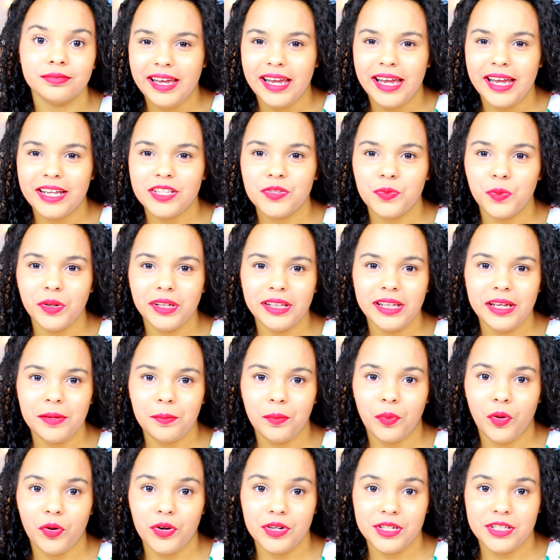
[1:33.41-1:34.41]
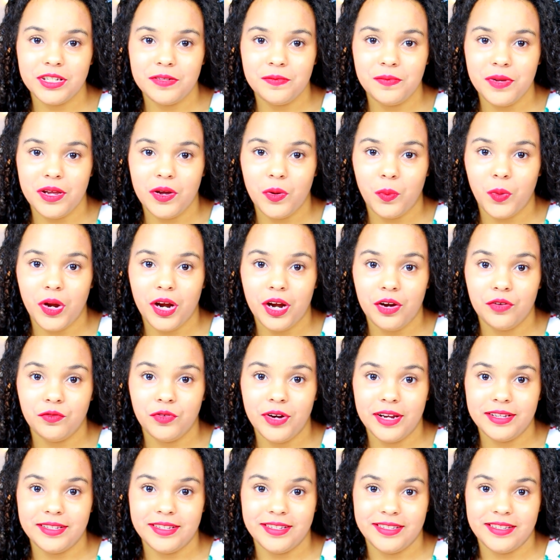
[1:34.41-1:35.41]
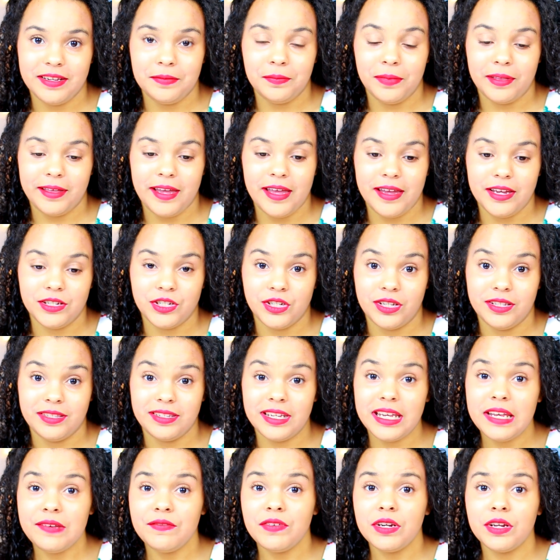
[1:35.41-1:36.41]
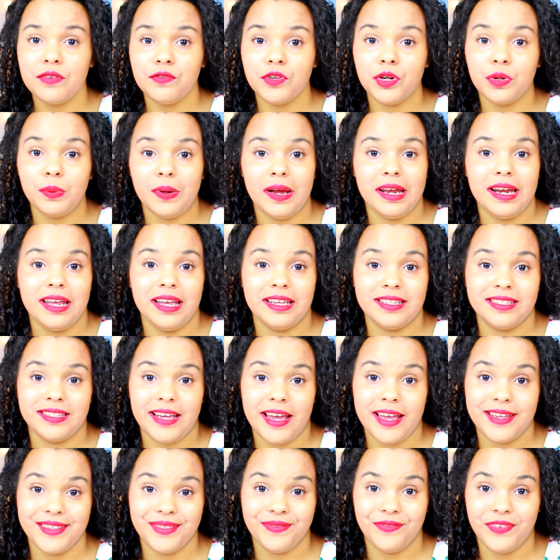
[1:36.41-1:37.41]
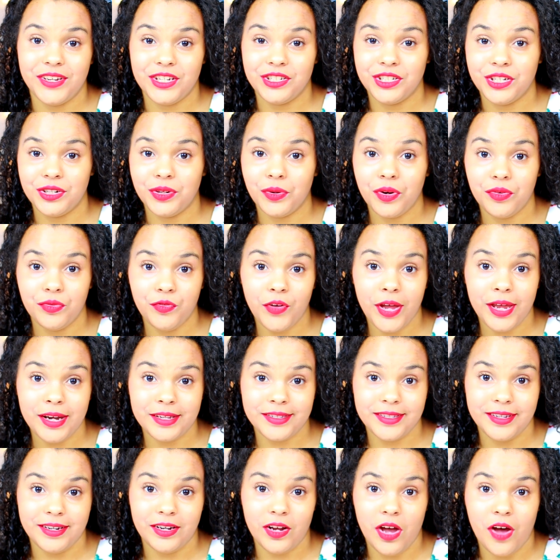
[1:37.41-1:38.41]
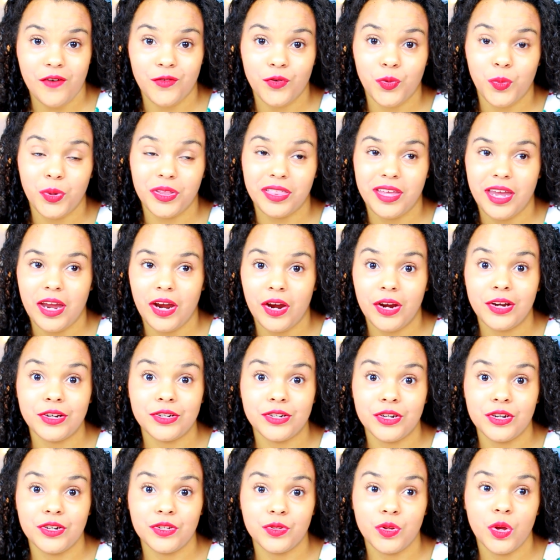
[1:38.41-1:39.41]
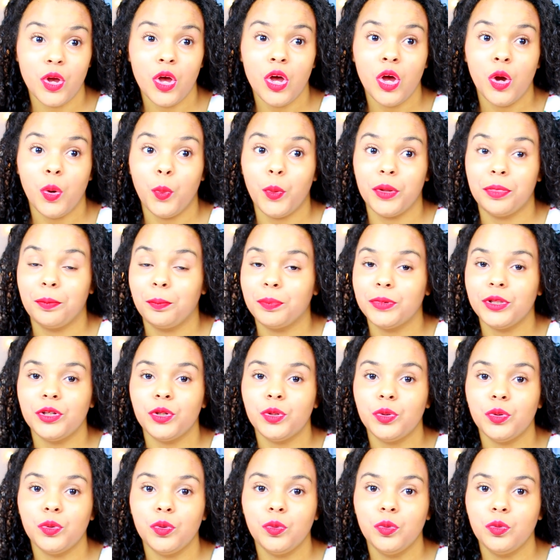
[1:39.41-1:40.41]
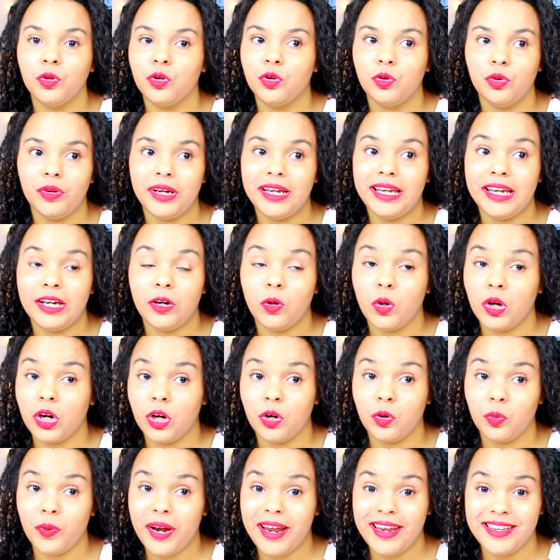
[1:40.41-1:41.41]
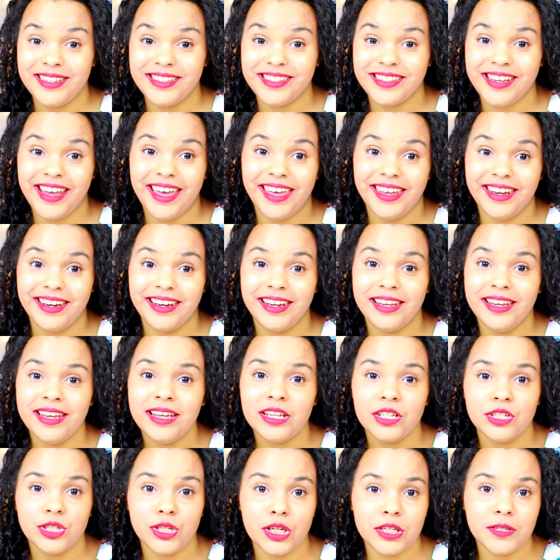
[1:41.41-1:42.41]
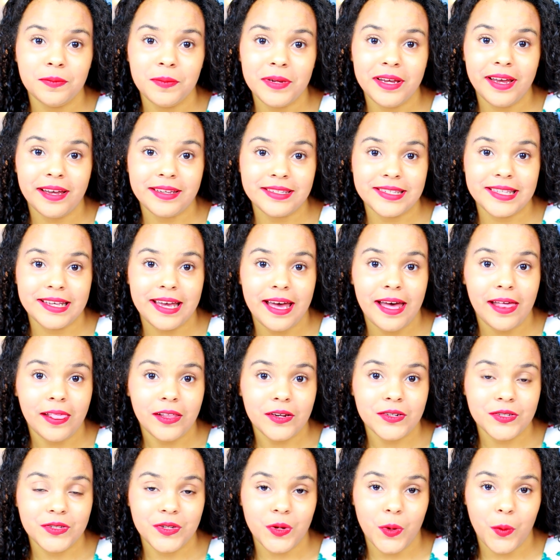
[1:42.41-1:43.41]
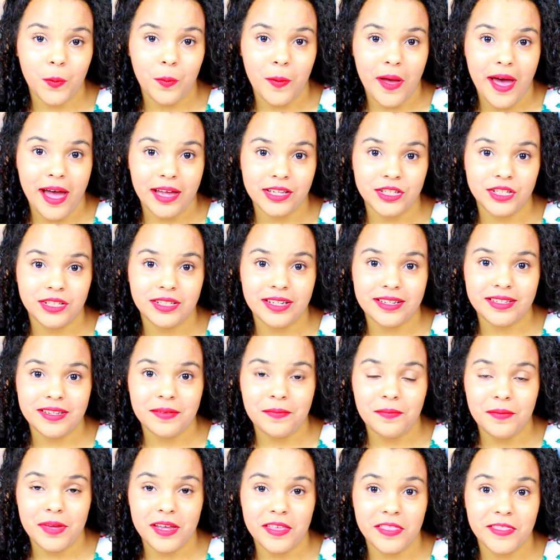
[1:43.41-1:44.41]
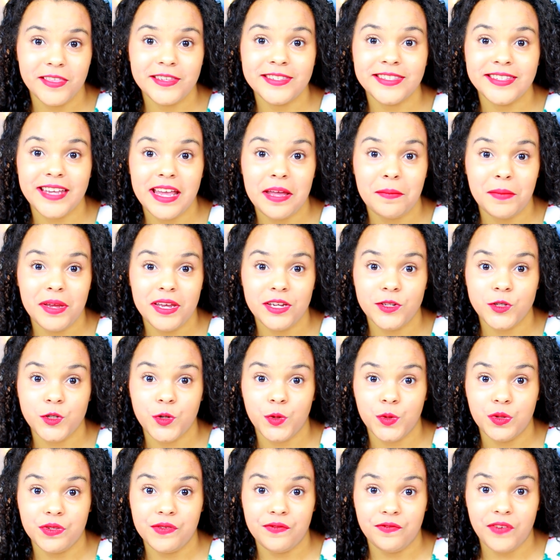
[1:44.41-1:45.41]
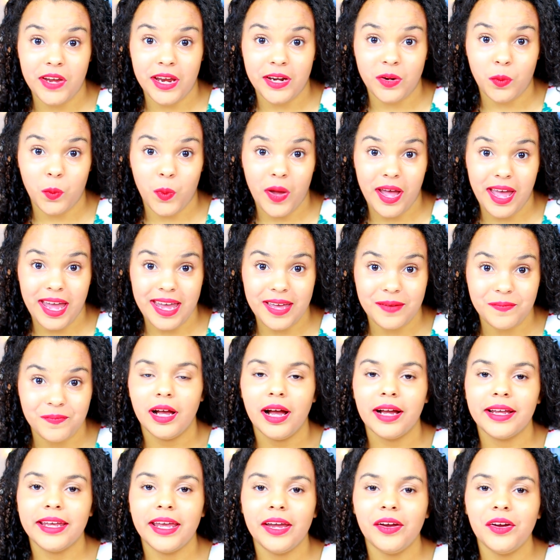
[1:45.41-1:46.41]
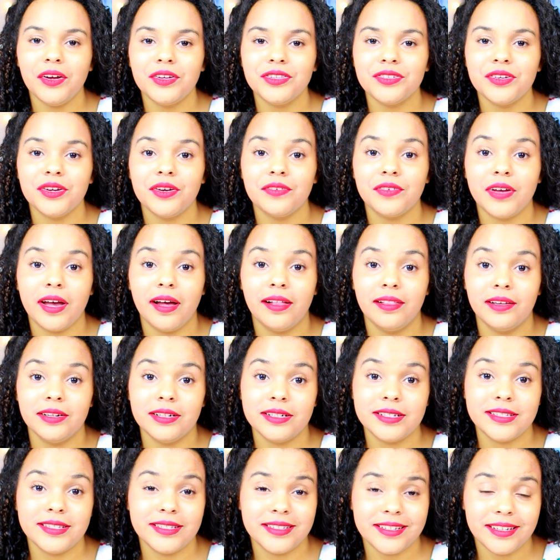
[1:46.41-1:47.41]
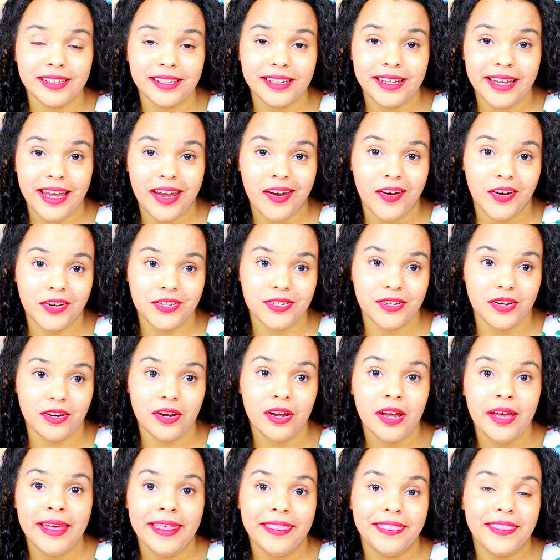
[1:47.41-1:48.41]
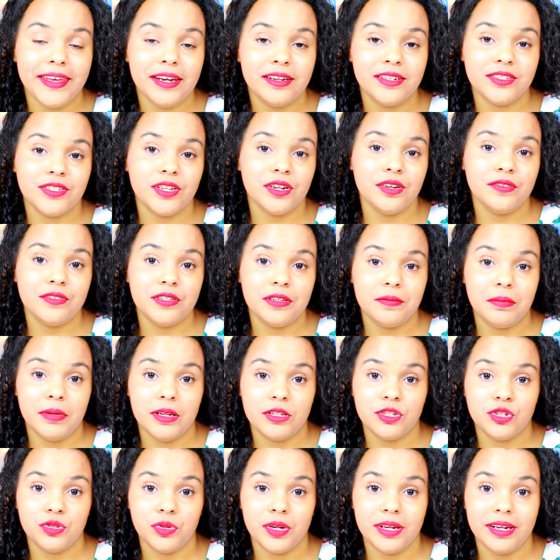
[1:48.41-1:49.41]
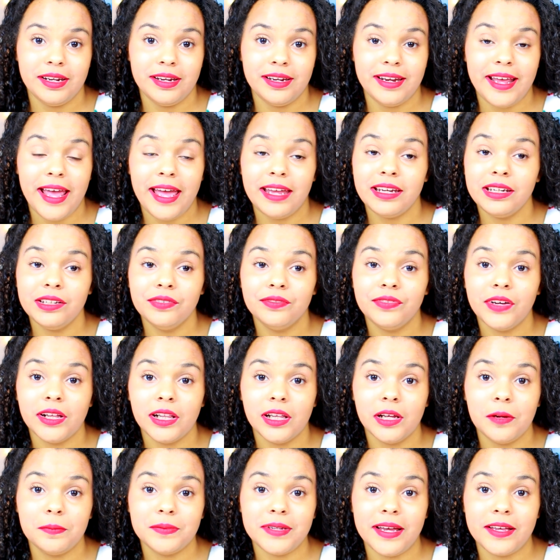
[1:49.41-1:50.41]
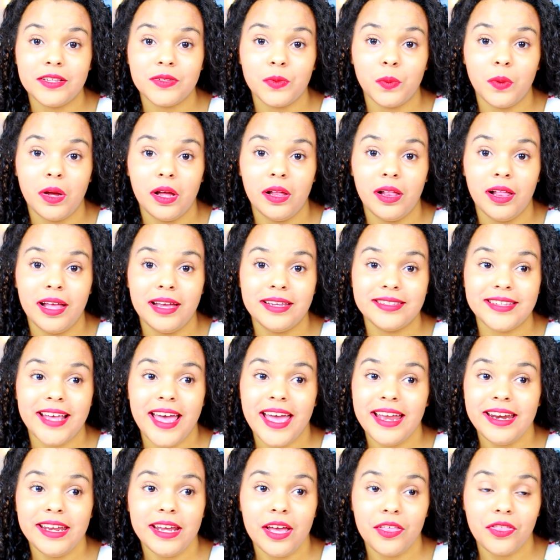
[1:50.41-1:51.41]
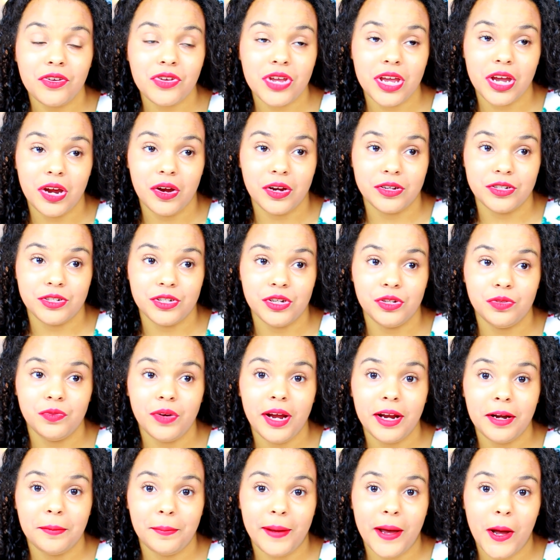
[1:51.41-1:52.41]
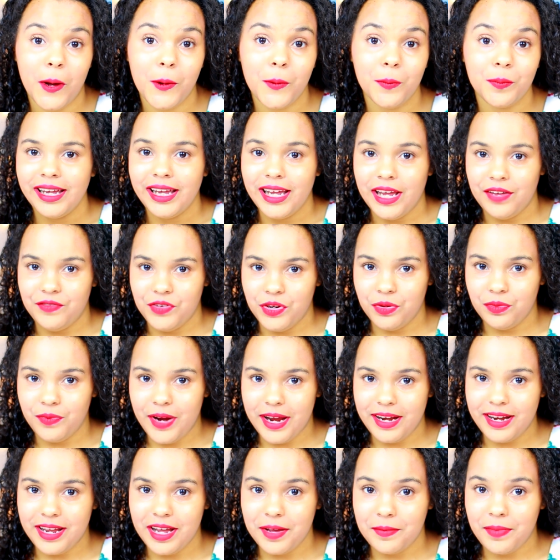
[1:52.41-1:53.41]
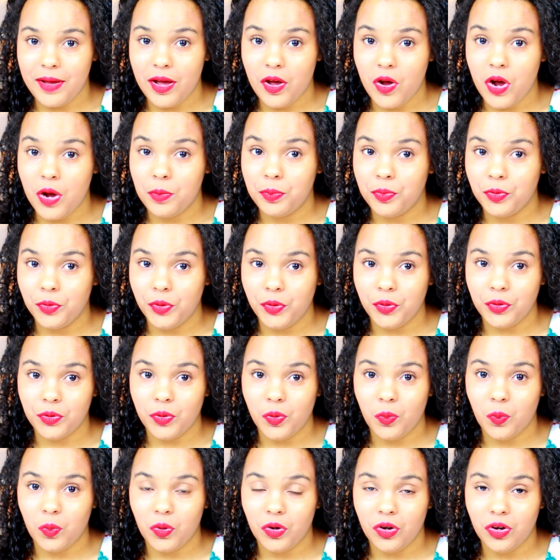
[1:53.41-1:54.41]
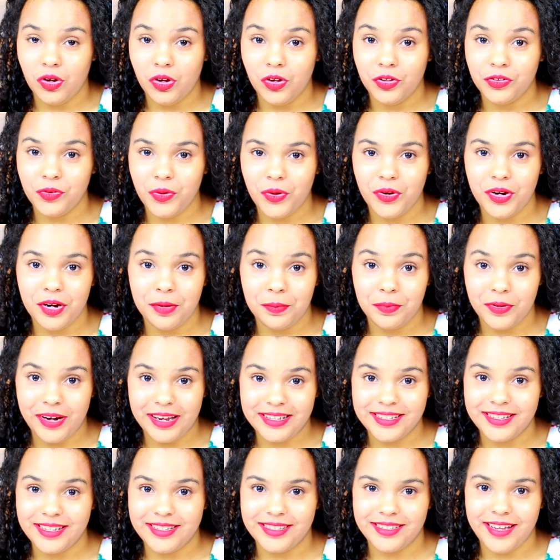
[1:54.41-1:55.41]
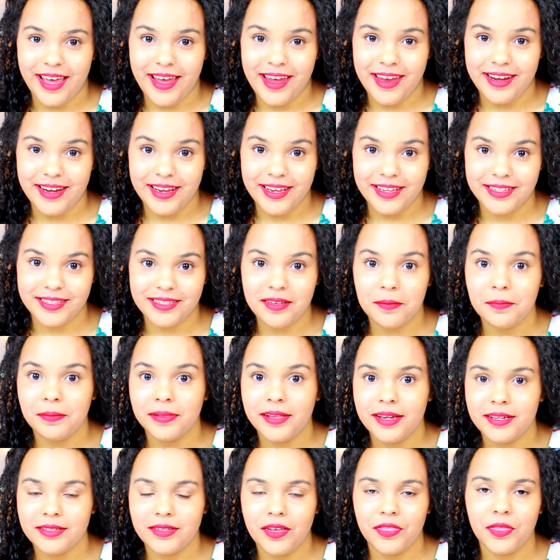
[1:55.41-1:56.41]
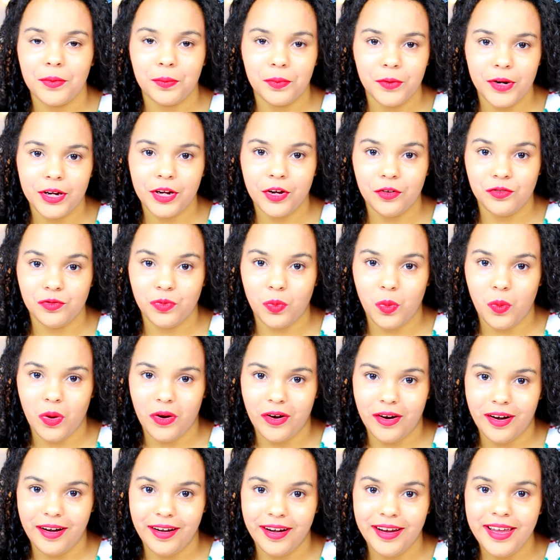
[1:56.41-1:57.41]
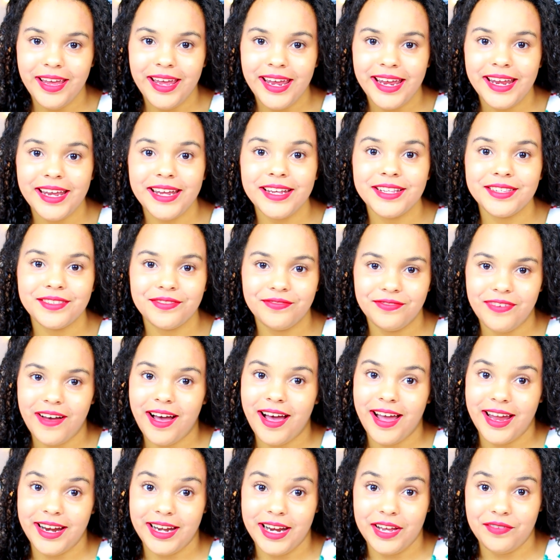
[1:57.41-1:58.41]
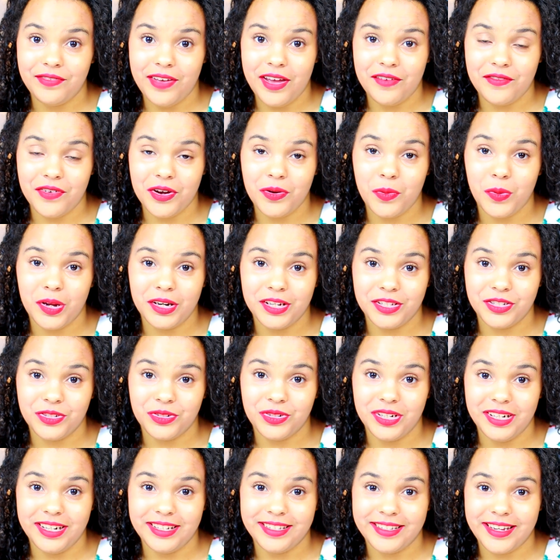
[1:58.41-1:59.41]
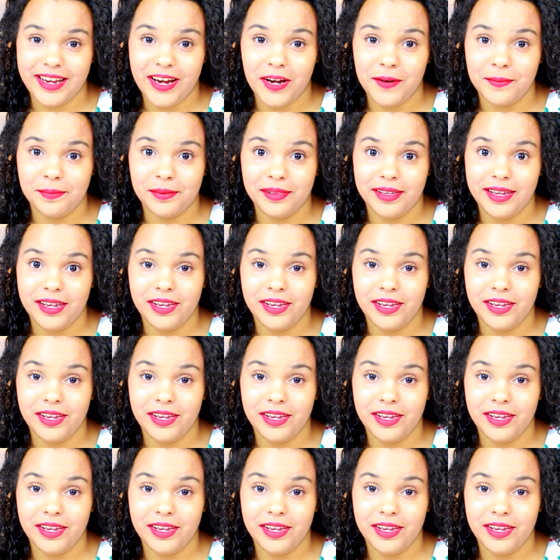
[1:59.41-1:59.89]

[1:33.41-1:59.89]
It's really important to be aware of racist implications, even if you're writing a science fiction or fantasy novel with characters with blue, green, or gray skin. Just because the colors don't match doesn't mean the same issues fade away. A character of color is still a character. They deserve to be treated and developed as well as any other character you'd write about. If you're writing about a brutal world or an oppressed society, someplace on the brink of war, it's fine if everyone is treated terribly.